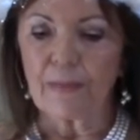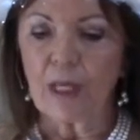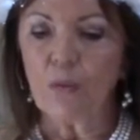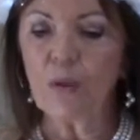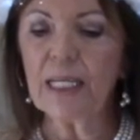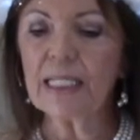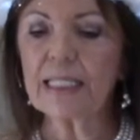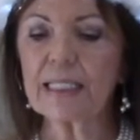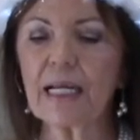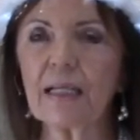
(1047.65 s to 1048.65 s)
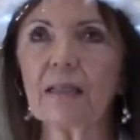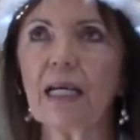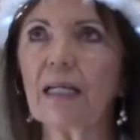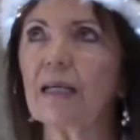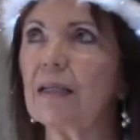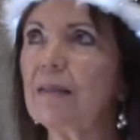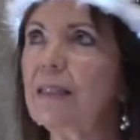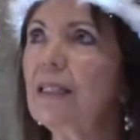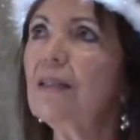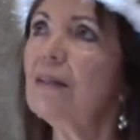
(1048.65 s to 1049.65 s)
We get stuck like a
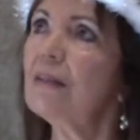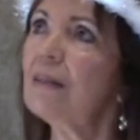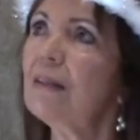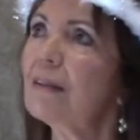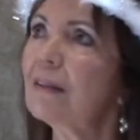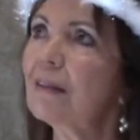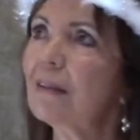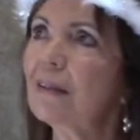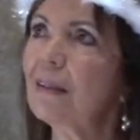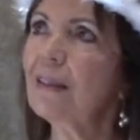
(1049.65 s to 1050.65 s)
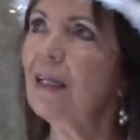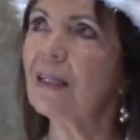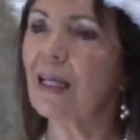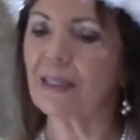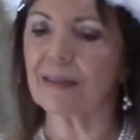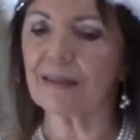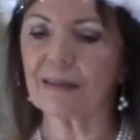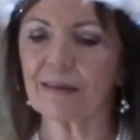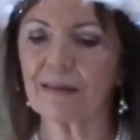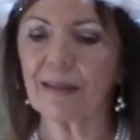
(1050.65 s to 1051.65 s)
deer in the headlights,
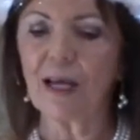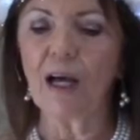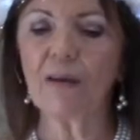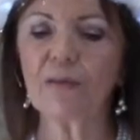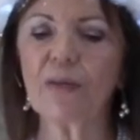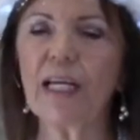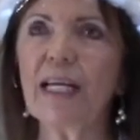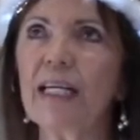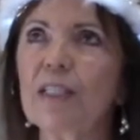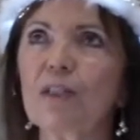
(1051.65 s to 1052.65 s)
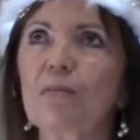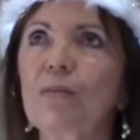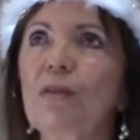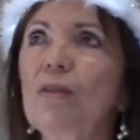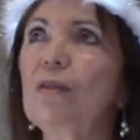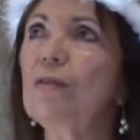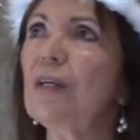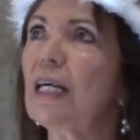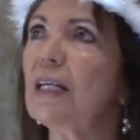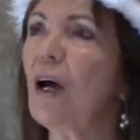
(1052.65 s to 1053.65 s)
afraid to move
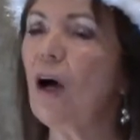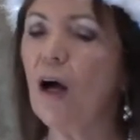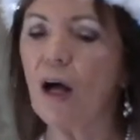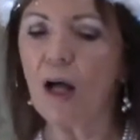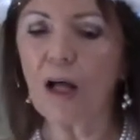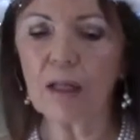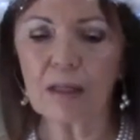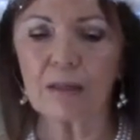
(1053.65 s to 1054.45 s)
at all,